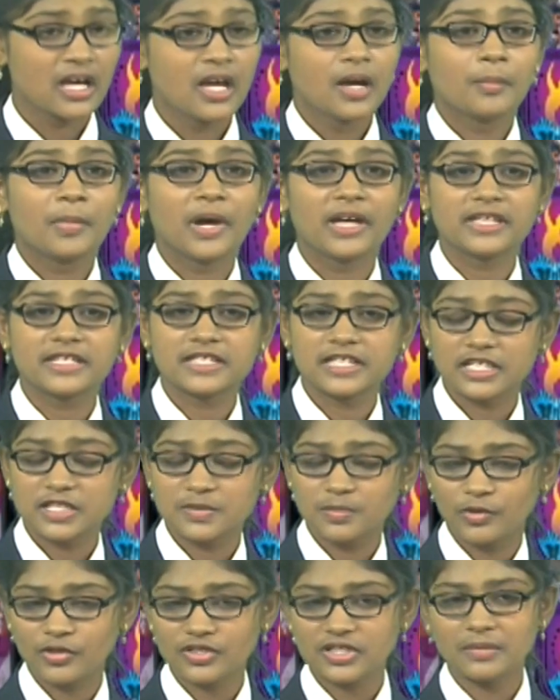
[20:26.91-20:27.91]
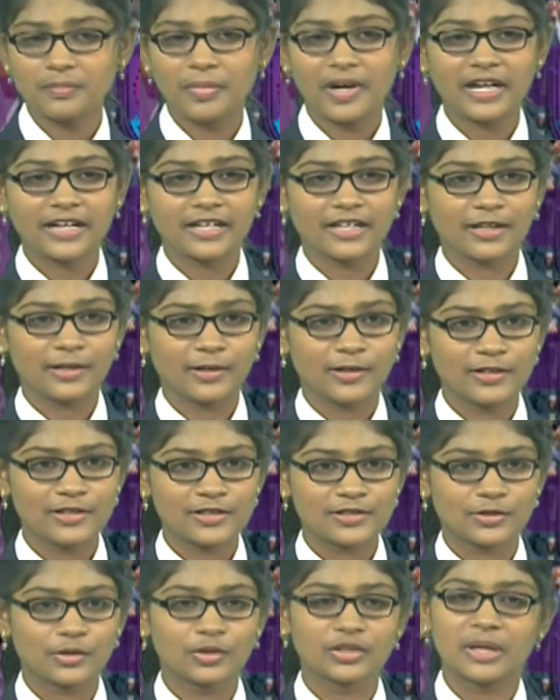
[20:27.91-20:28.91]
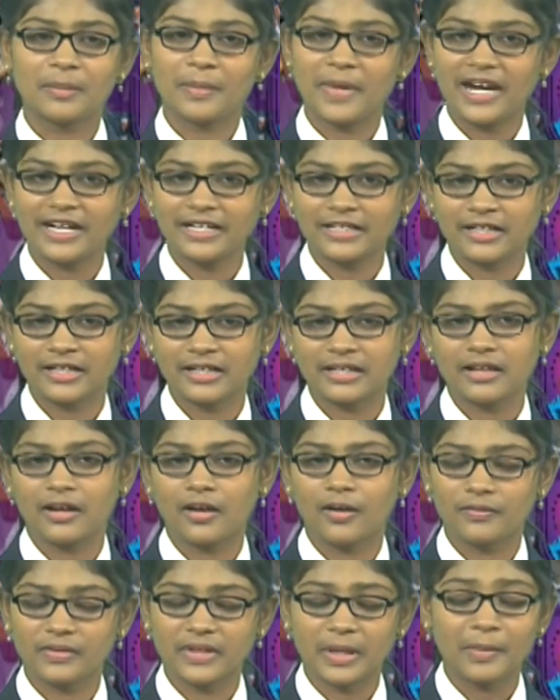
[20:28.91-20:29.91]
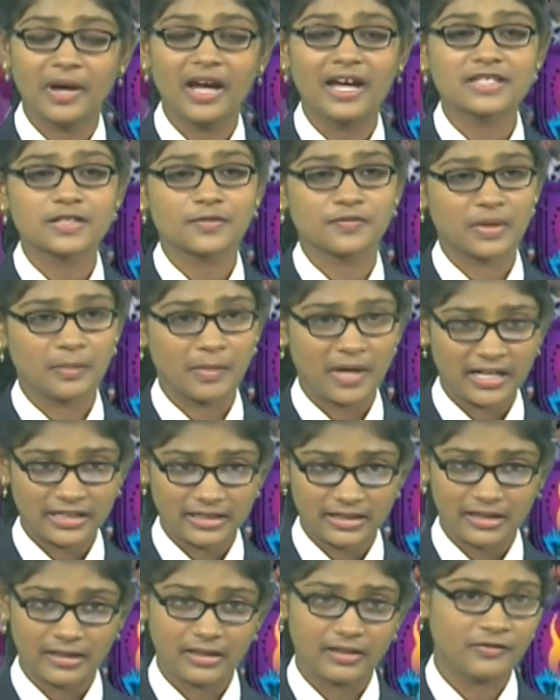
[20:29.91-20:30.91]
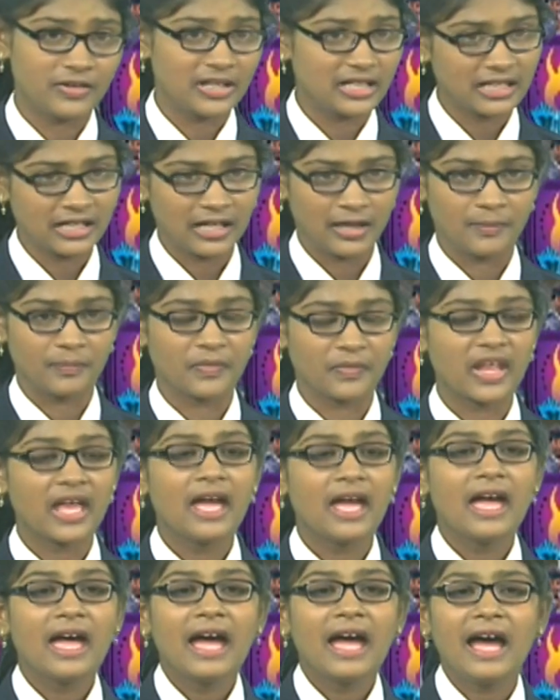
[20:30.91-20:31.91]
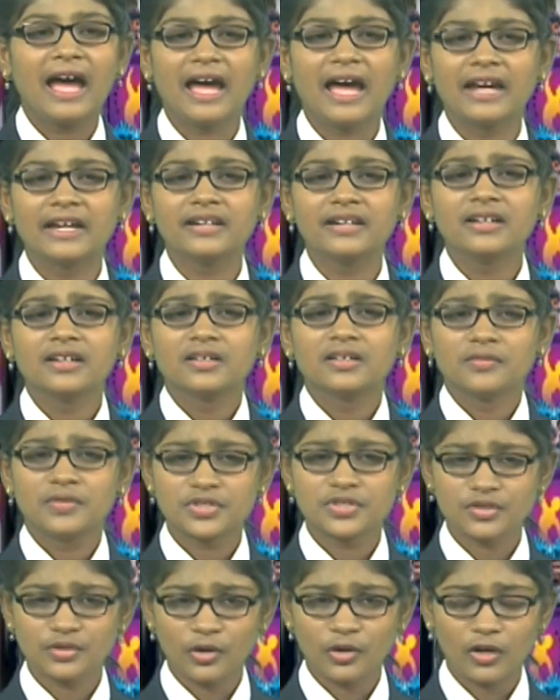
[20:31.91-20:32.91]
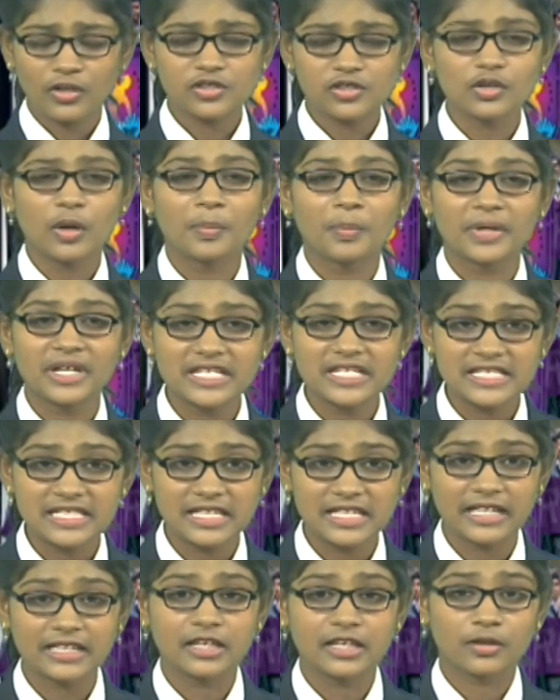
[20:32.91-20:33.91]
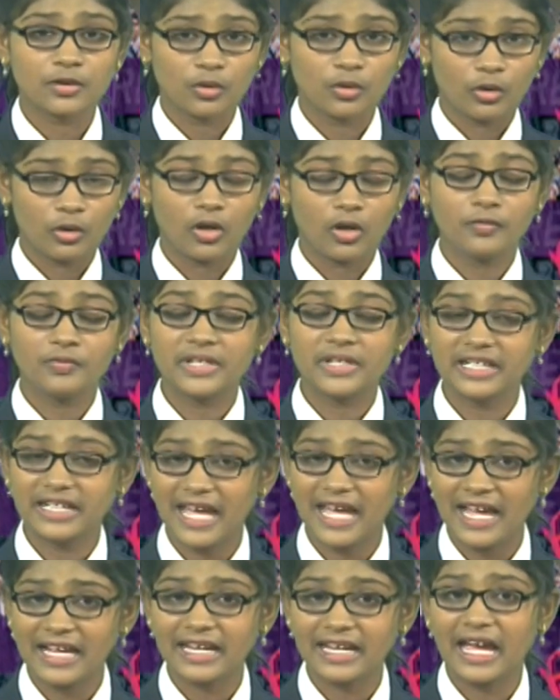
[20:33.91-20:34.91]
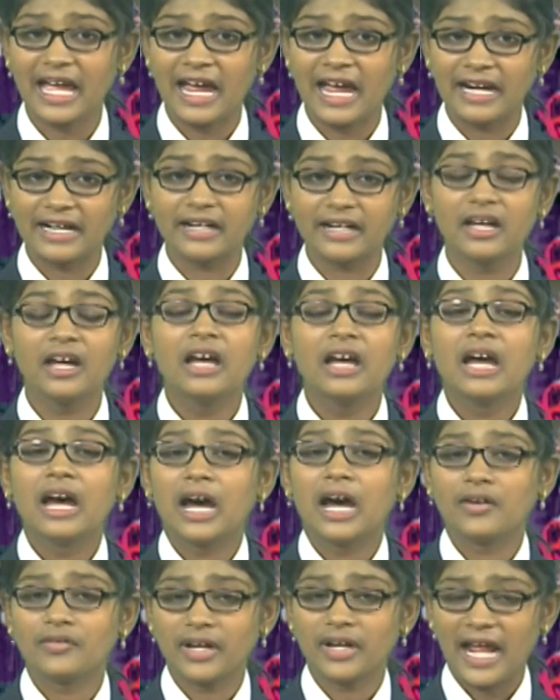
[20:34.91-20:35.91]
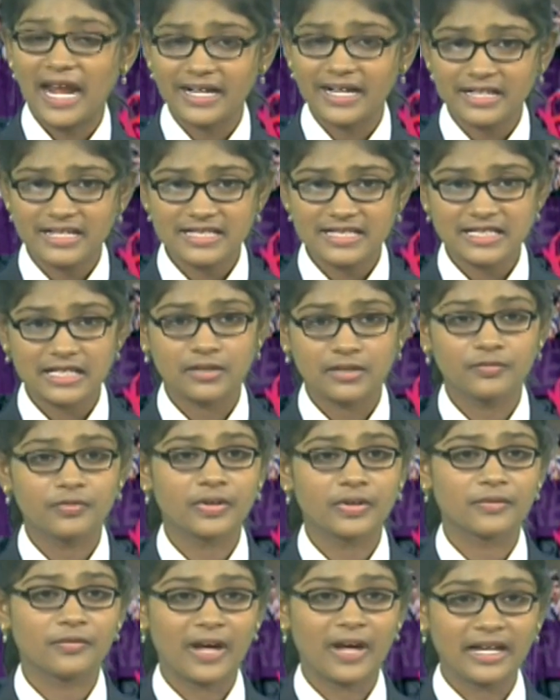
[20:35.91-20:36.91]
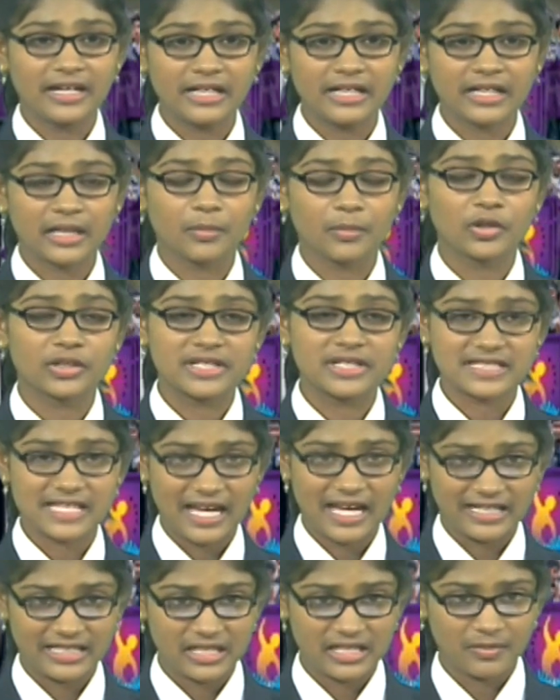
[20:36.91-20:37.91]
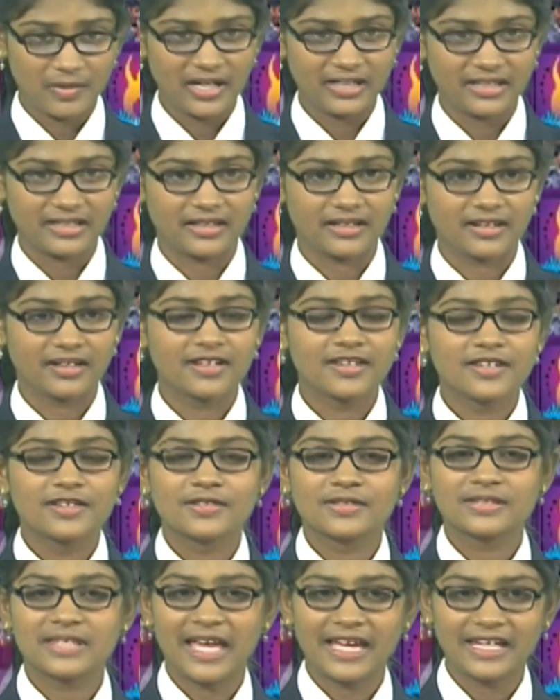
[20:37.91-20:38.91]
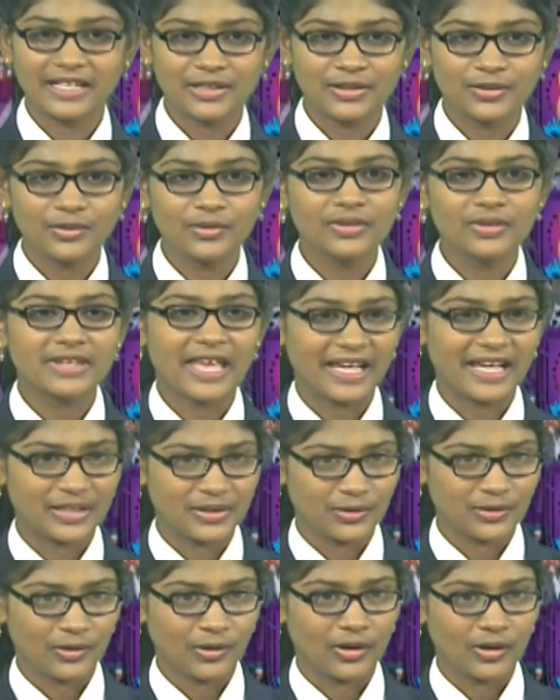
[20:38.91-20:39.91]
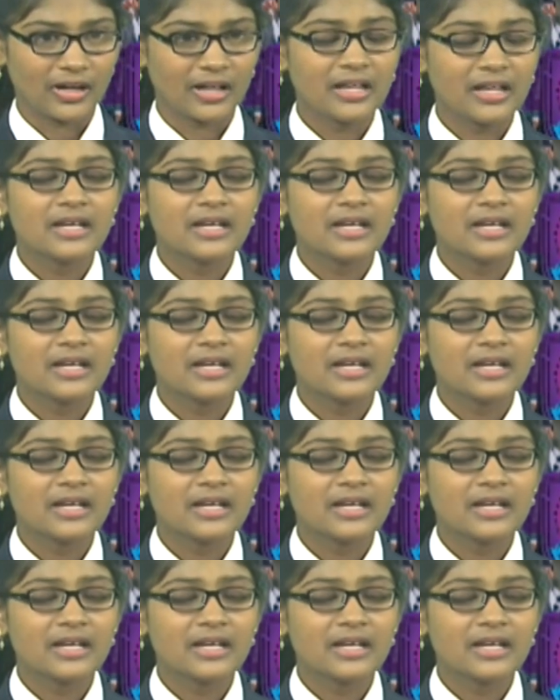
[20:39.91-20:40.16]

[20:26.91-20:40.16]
By this Higgs boson particle also the matter, the mass of the matter will come. And we should also appreciate the role of Dirac and our Anderson for finding about this antimatter. Thank you all.